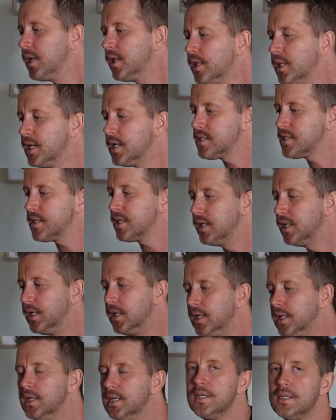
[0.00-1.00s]
This
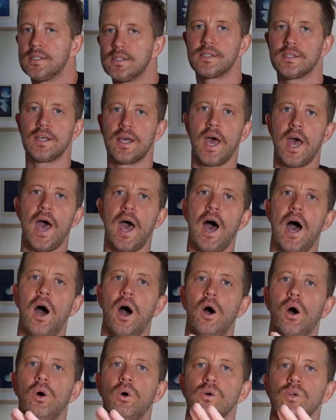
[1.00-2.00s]
is
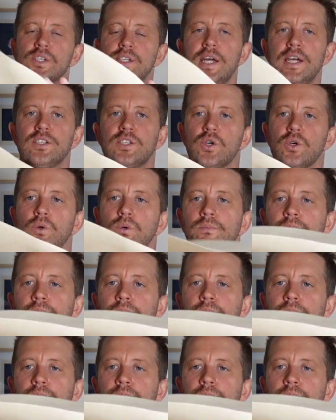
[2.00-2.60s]
our stencil.